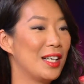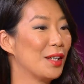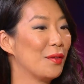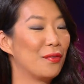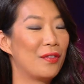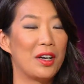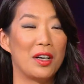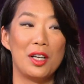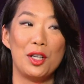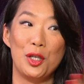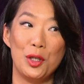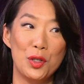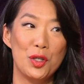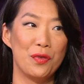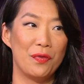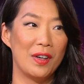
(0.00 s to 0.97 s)
a very
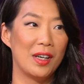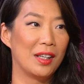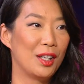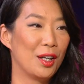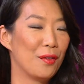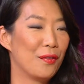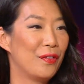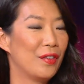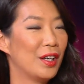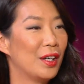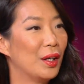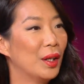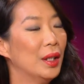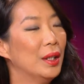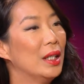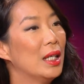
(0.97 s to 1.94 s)
huge fan of
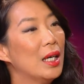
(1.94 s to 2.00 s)
uh,